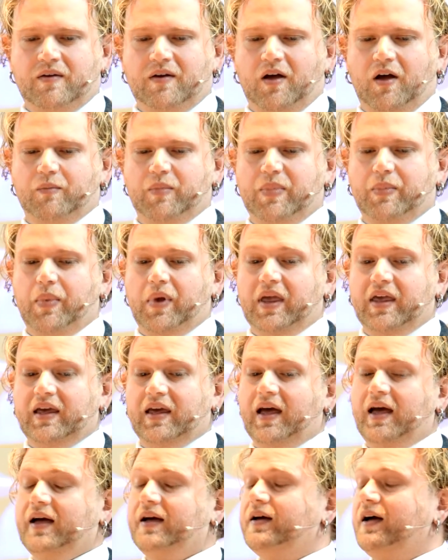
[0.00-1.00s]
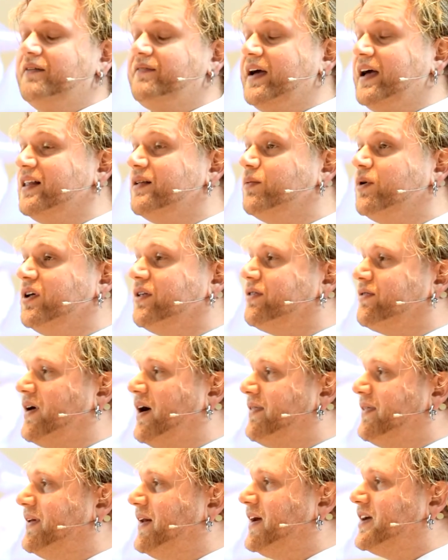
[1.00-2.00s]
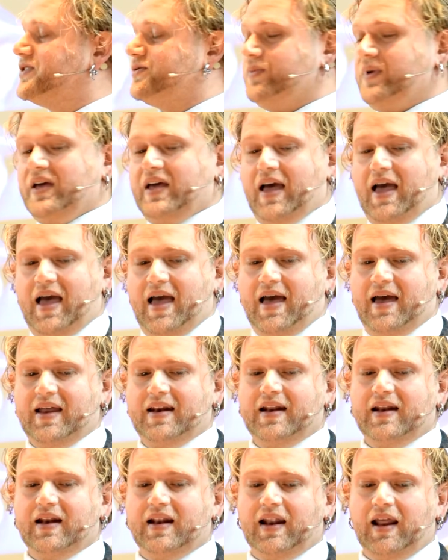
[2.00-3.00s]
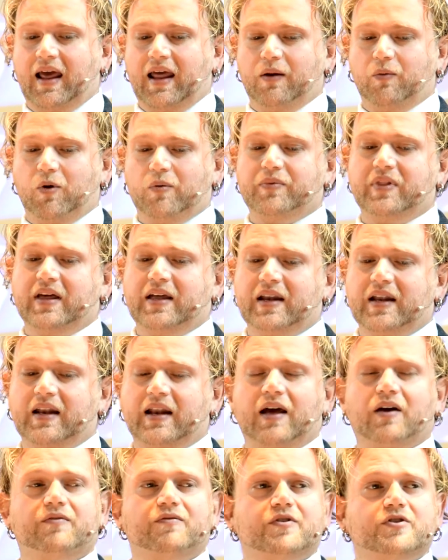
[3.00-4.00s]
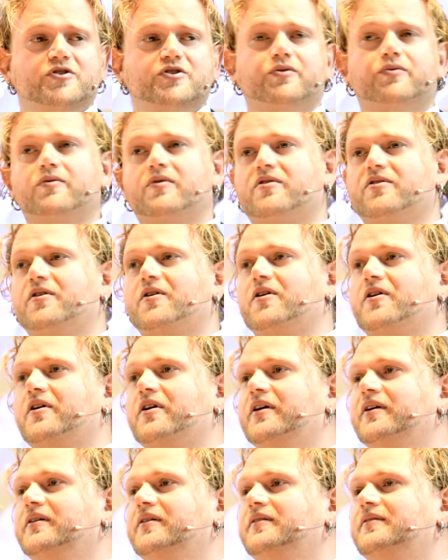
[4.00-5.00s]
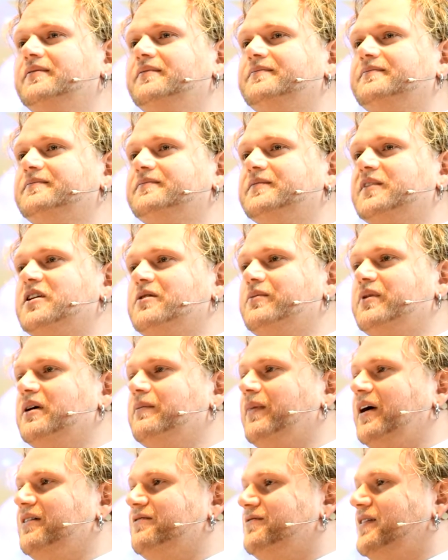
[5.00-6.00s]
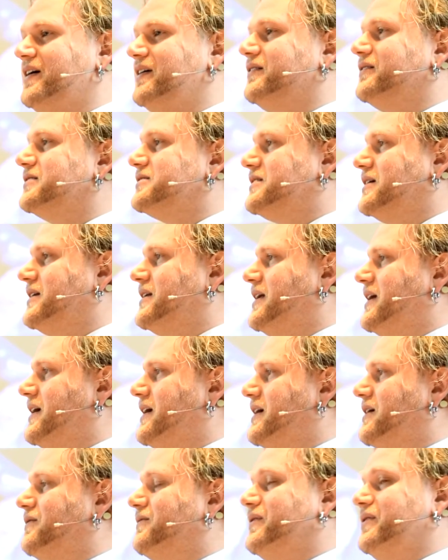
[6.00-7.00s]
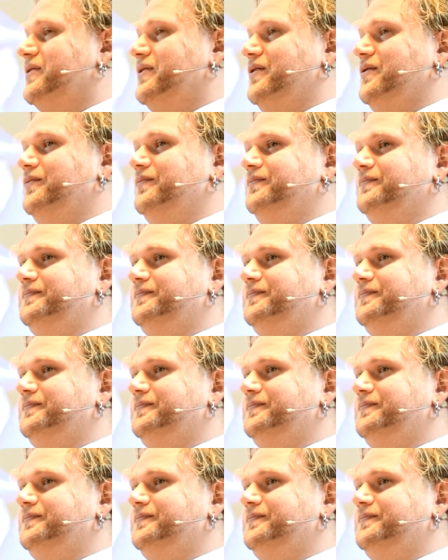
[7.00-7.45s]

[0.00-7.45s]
I'll be available throughout the next week ahead, and we're planning now for June 3rd to be my final Sunday here with you.